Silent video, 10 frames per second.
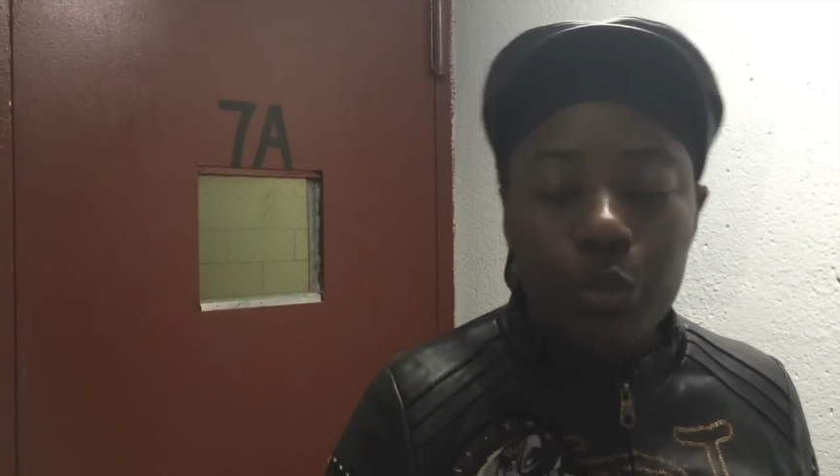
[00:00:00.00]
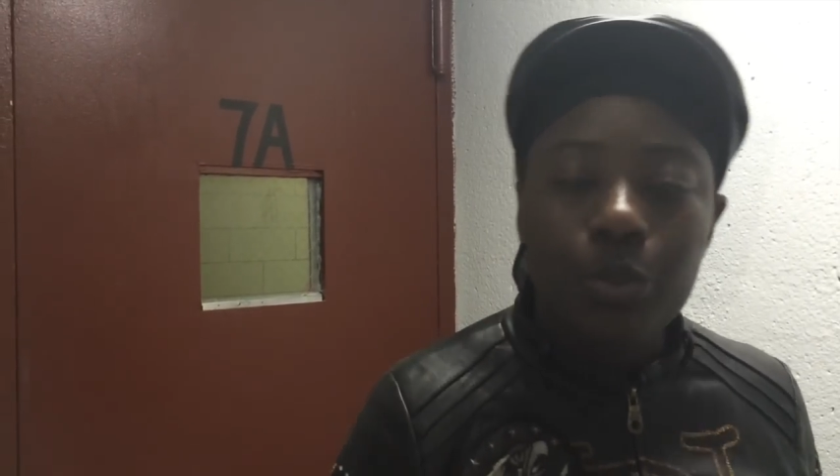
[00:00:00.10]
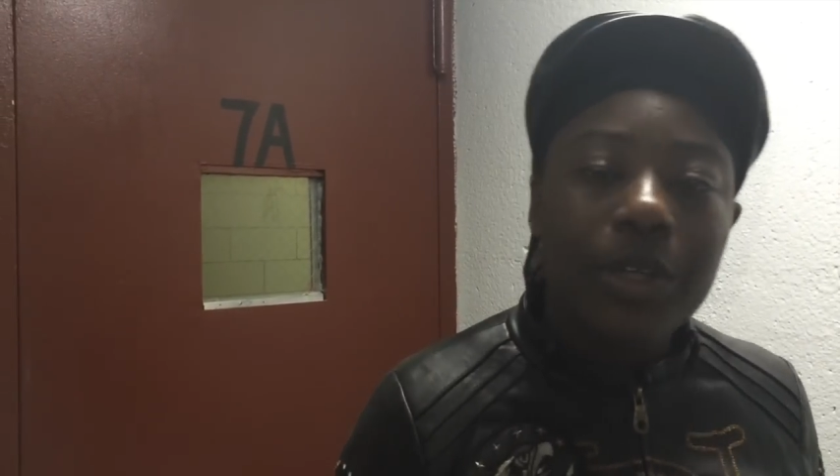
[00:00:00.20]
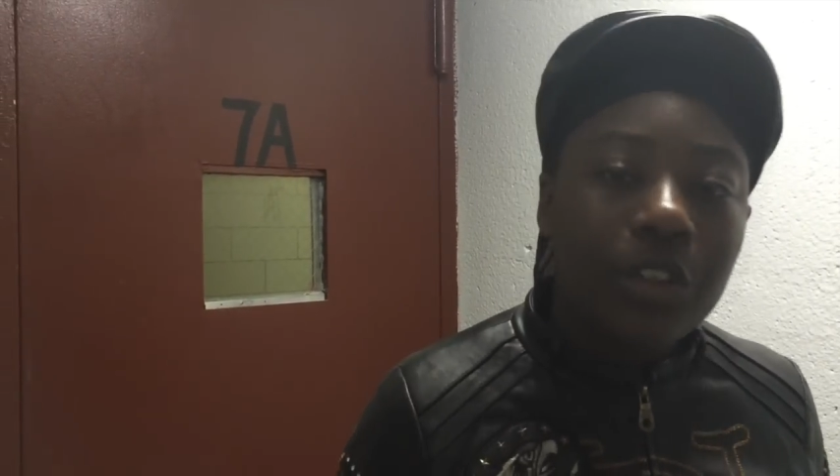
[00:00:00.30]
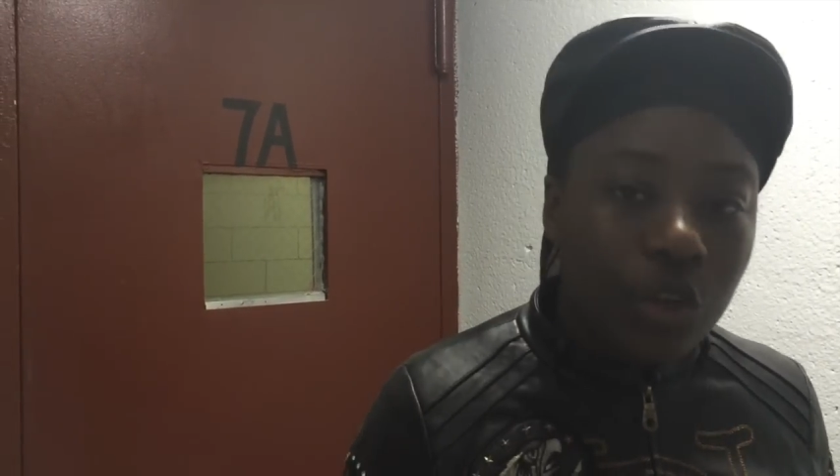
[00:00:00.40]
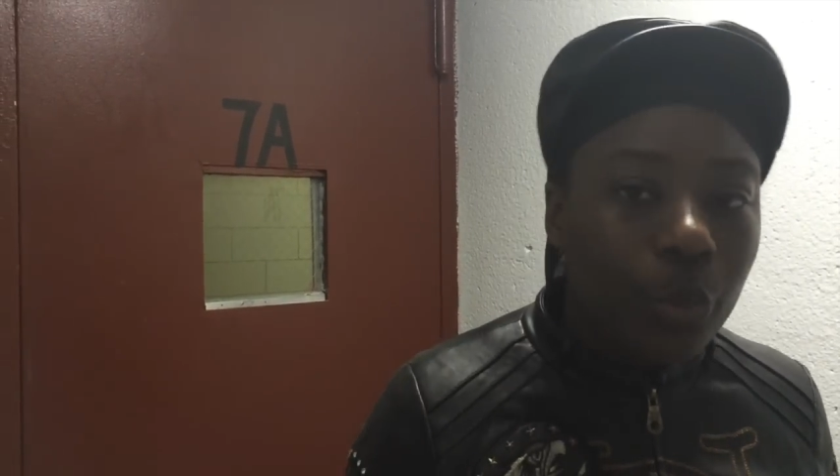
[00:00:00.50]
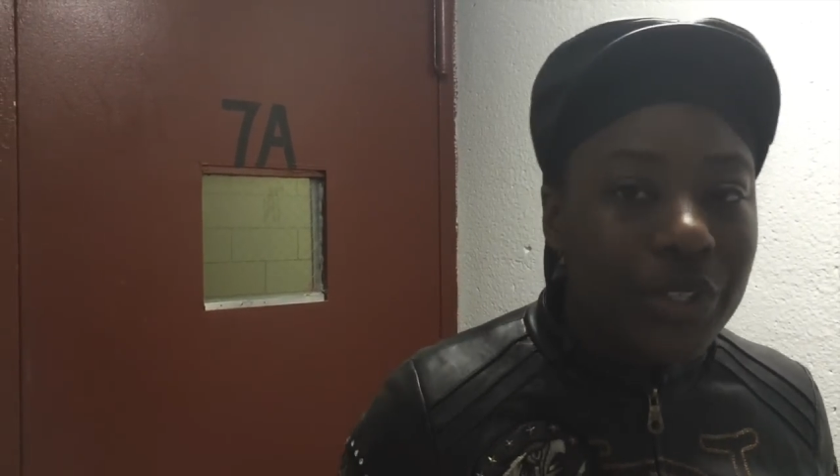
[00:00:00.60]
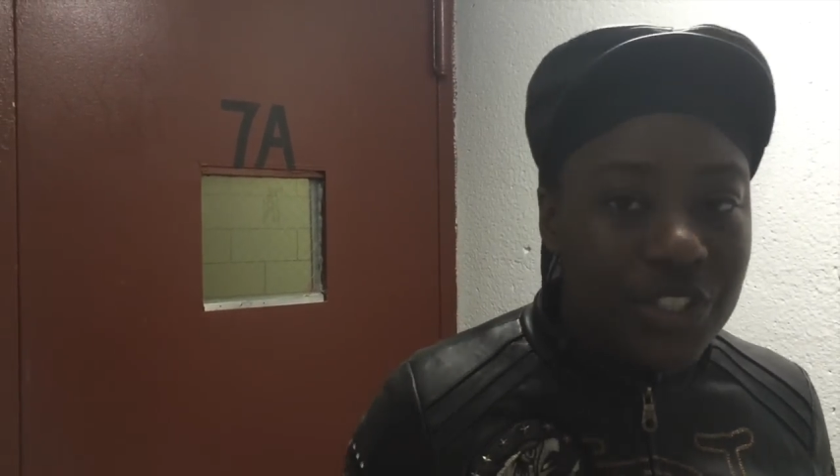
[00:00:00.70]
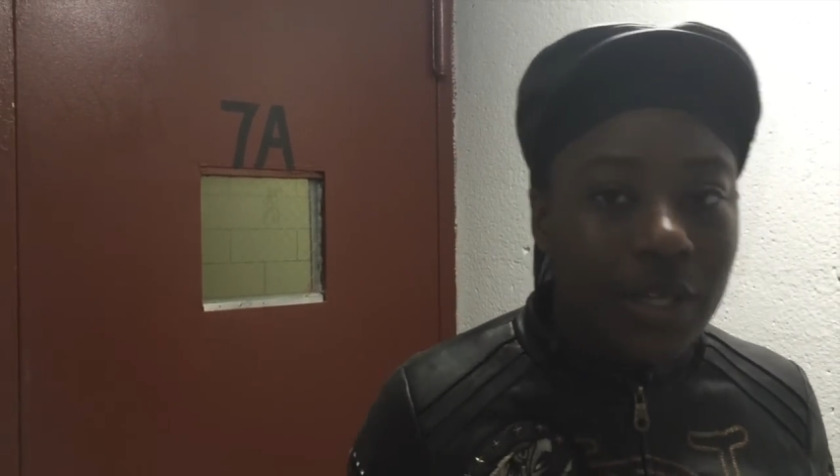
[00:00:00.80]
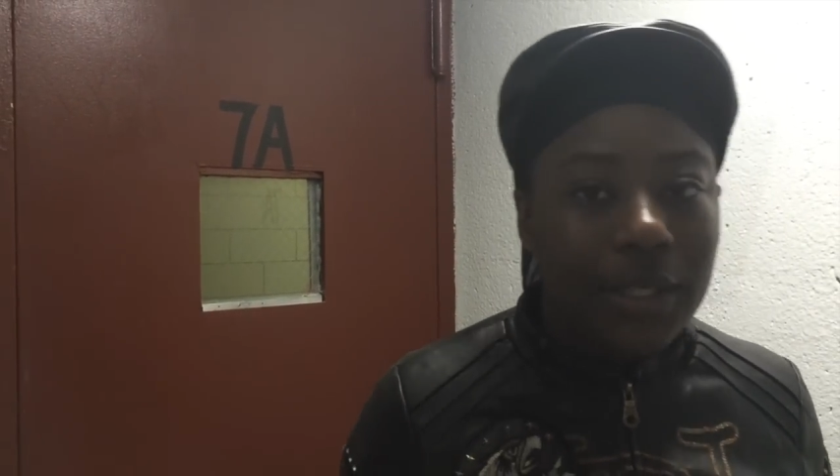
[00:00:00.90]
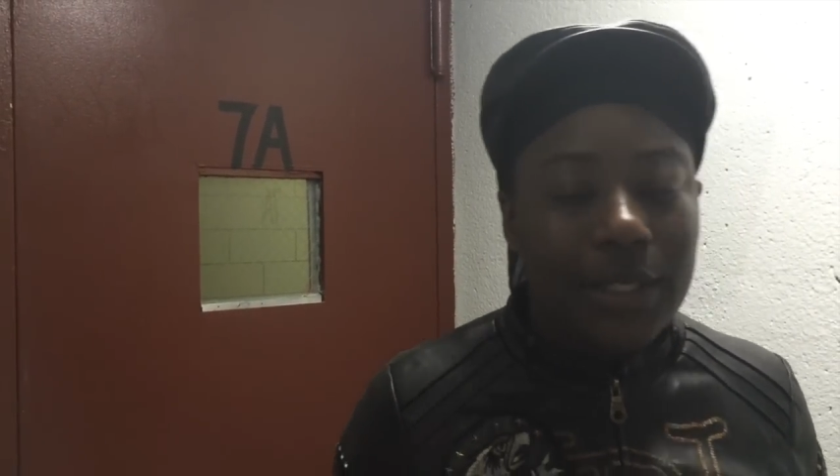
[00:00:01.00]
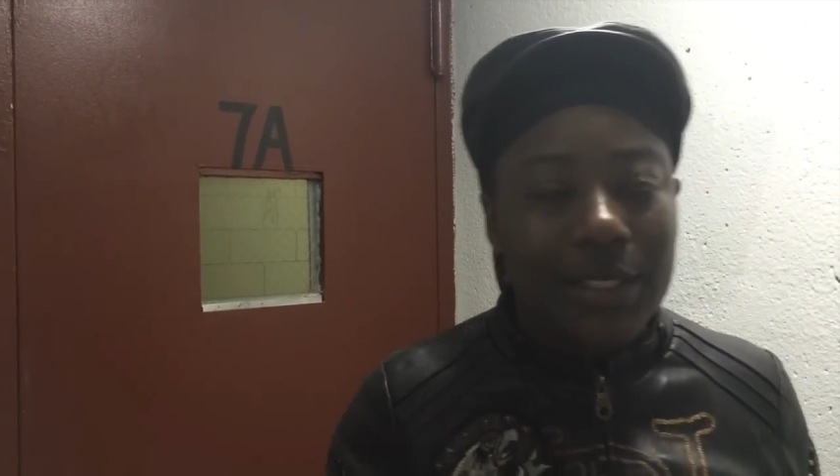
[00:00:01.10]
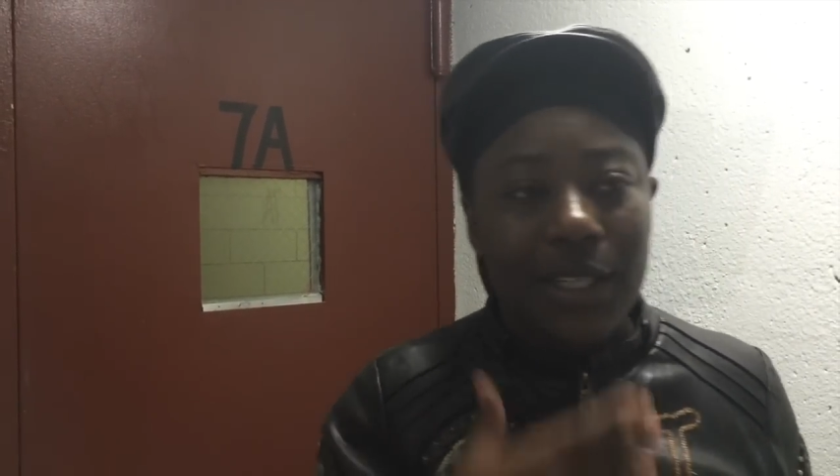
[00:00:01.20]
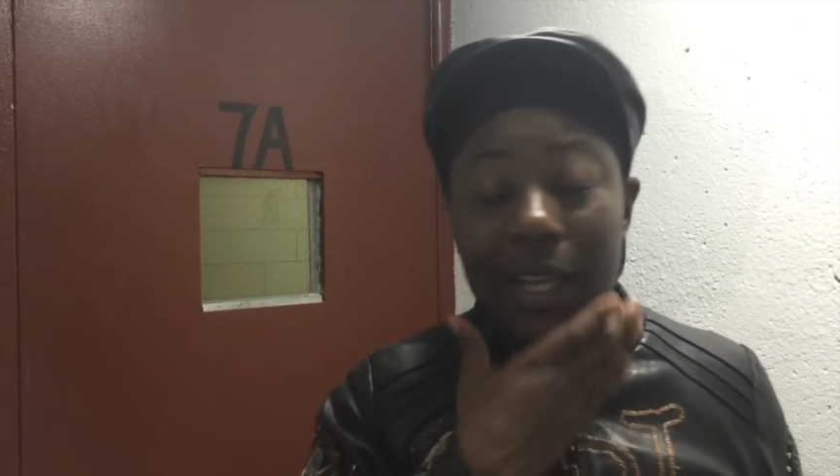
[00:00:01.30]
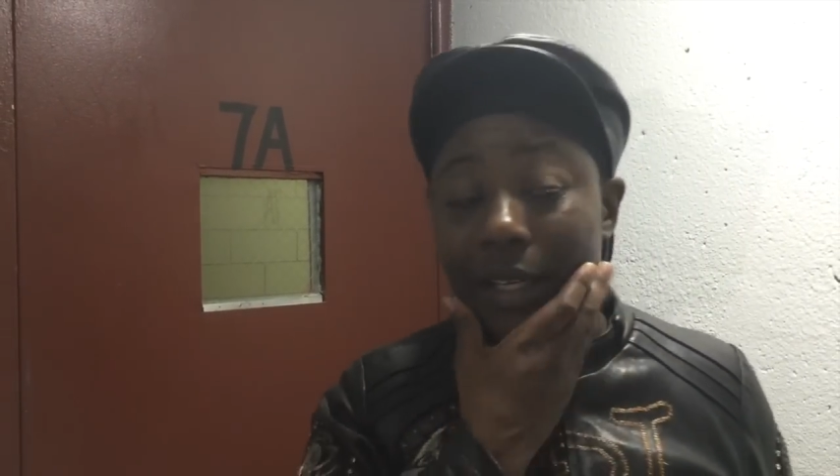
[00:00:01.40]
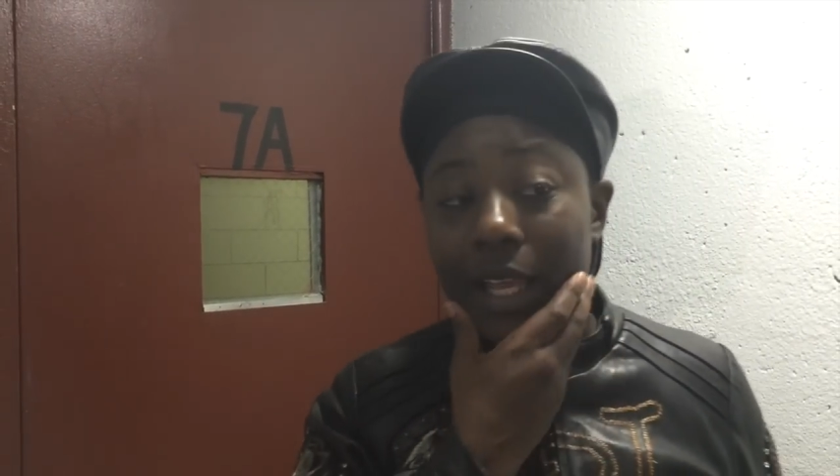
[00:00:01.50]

we'll know each other and shit like